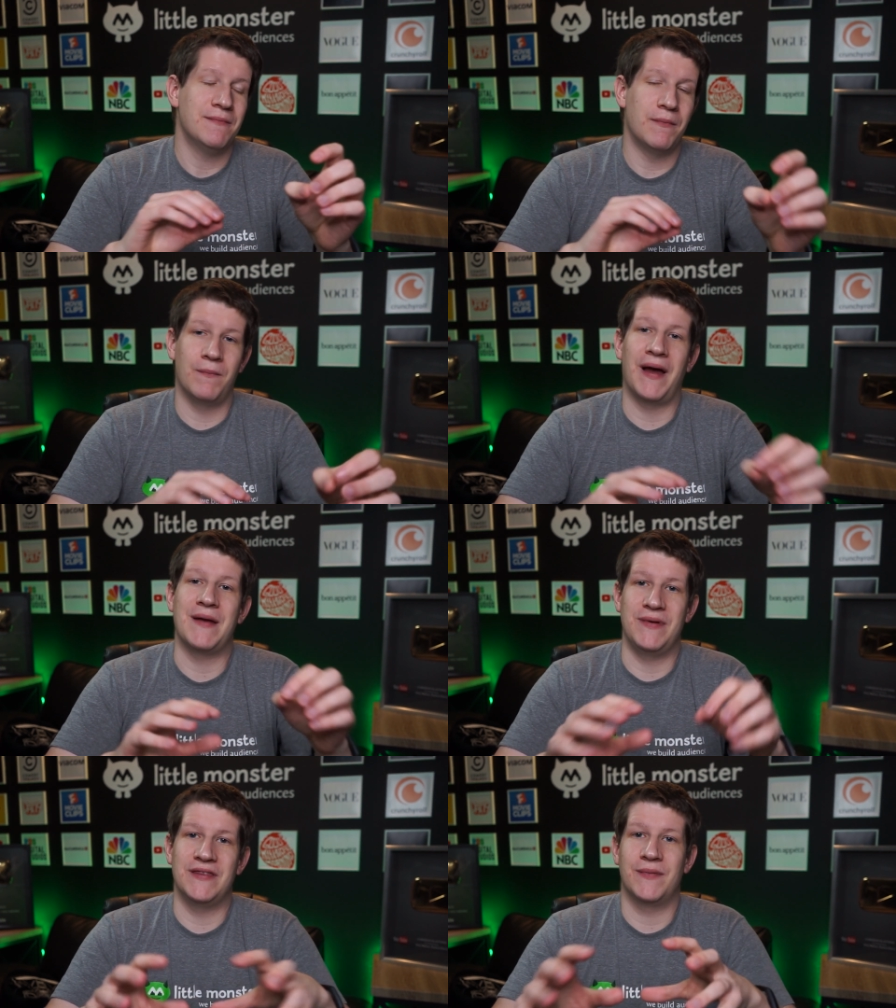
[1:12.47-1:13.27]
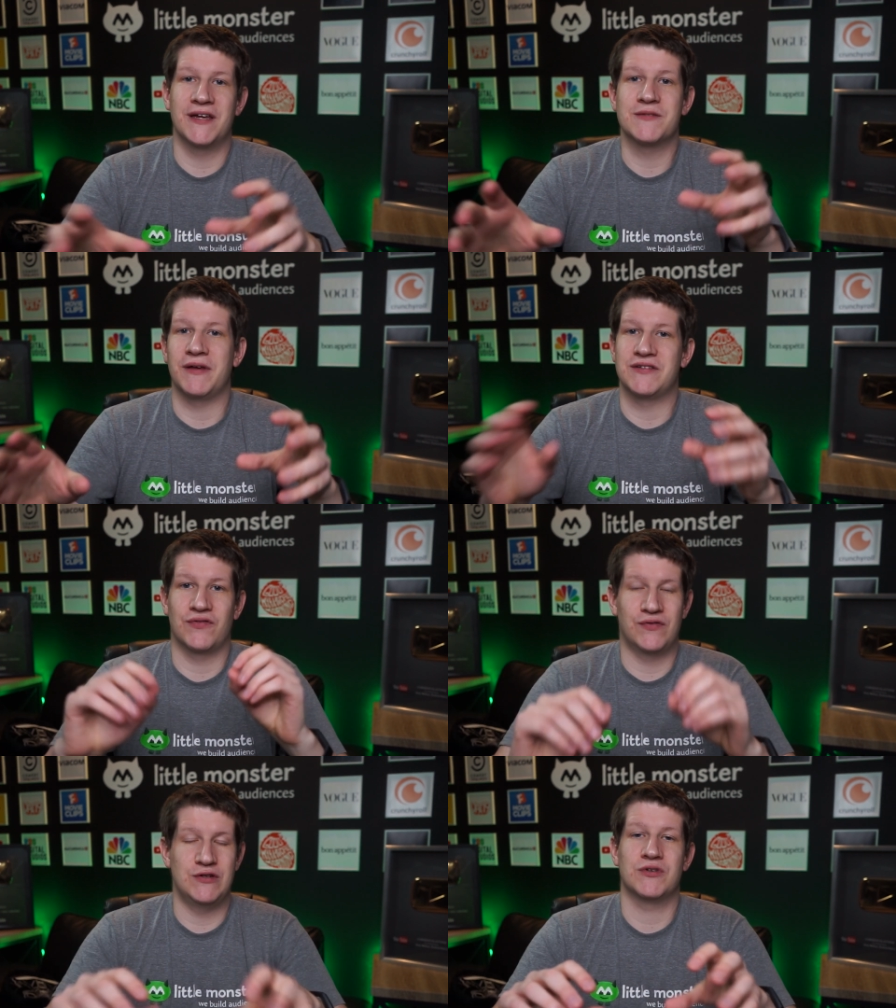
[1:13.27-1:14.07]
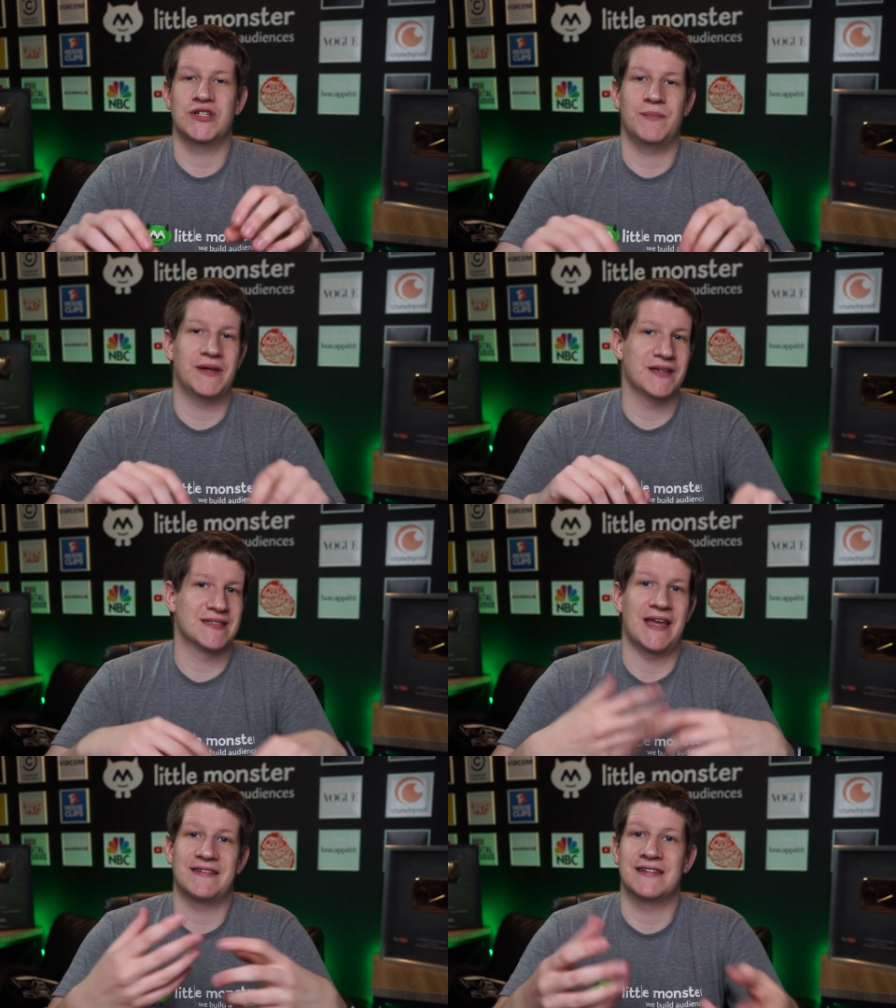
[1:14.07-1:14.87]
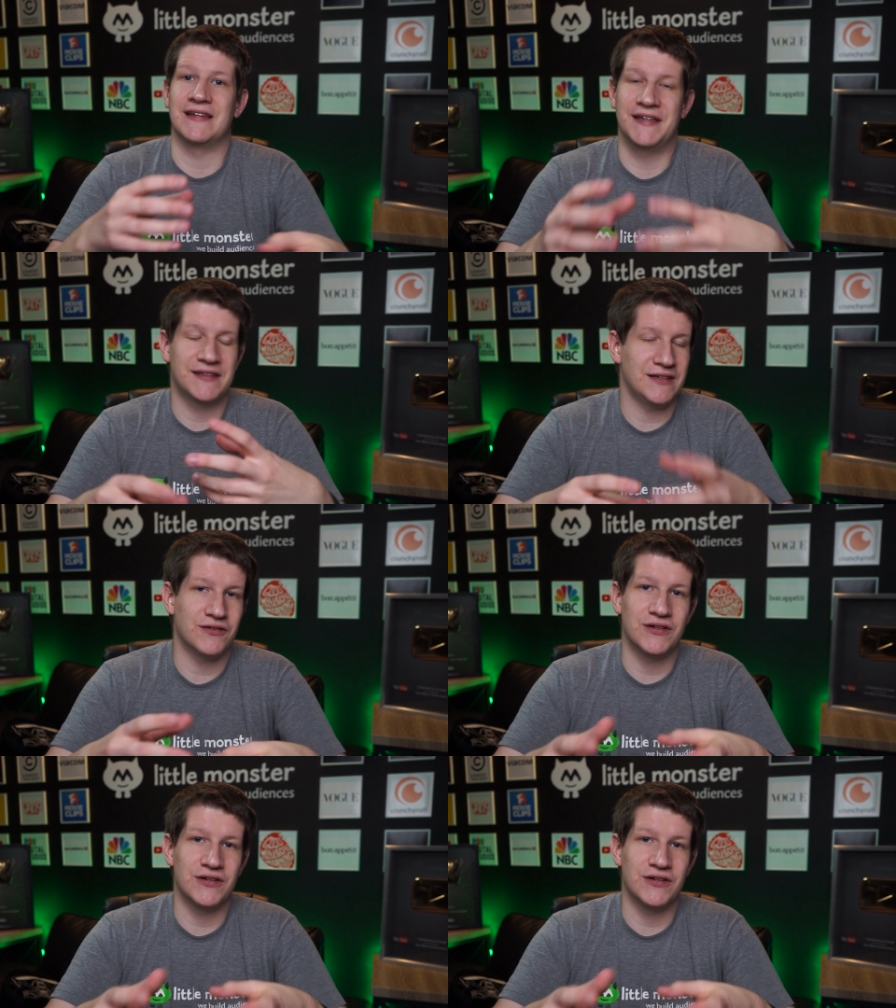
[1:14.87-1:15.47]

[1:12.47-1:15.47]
might be the biggest place for viewership because that's the link that you're